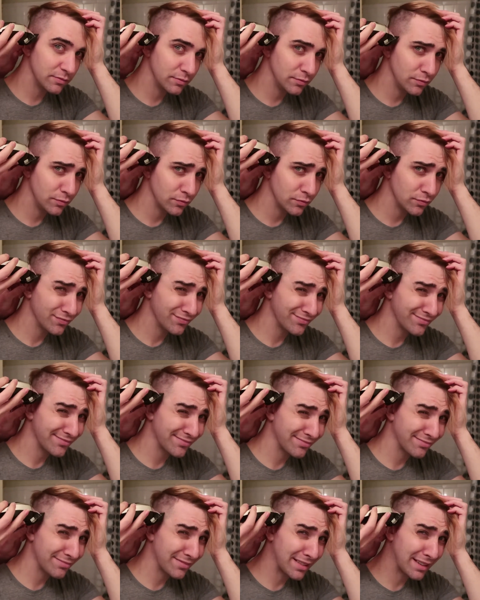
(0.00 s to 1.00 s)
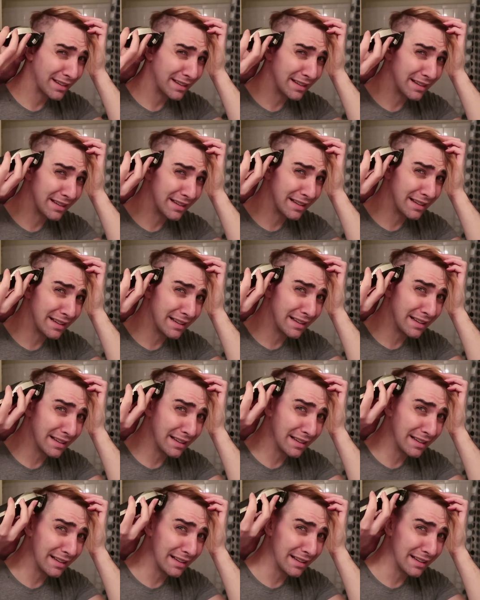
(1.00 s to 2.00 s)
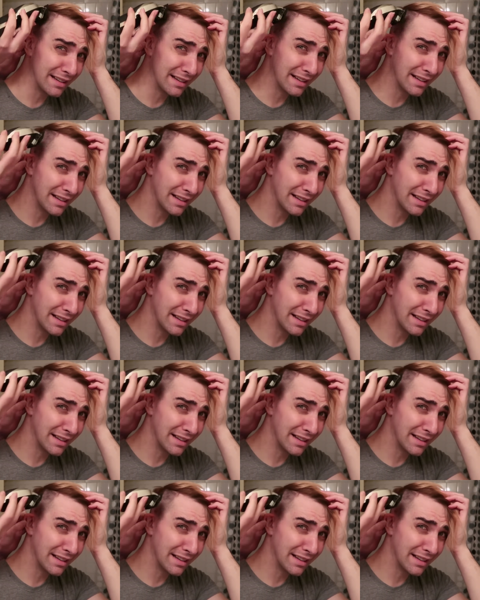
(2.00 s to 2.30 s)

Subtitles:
Nothing is said.